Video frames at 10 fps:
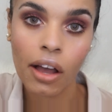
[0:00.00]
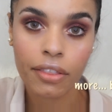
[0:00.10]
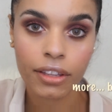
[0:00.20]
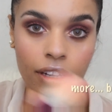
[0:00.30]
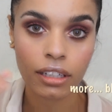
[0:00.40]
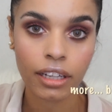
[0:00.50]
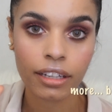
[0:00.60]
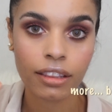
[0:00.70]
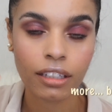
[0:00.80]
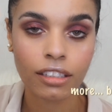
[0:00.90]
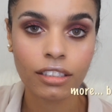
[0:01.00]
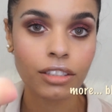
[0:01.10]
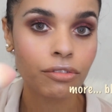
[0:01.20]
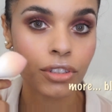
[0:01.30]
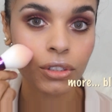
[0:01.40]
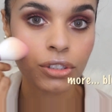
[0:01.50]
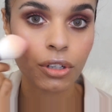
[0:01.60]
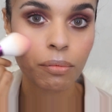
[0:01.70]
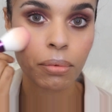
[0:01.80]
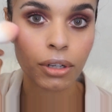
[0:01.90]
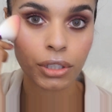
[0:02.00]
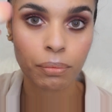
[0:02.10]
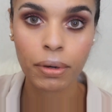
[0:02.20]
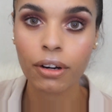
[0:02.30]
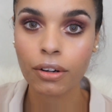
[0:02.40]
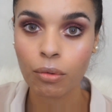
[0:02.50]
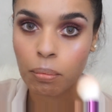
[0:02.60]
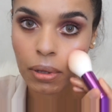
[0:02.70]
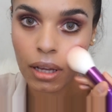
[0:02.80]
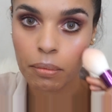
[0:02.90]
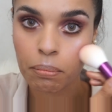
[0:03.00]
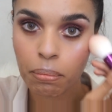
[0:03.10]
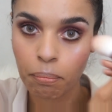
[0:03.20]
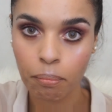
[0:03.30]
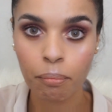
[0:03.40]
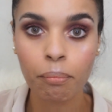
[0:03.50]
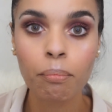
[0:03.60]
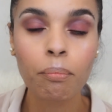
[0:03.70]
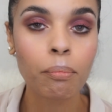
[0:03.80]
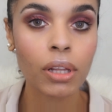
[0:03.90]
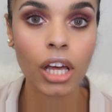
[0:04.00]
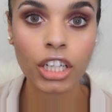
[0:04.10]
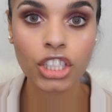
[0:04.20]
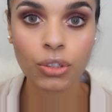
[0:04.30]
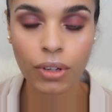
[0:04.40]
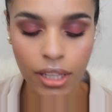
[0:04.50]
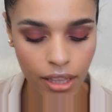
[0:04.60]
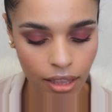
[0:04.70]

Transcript: I think I like the diffuser brush better to apply blush with.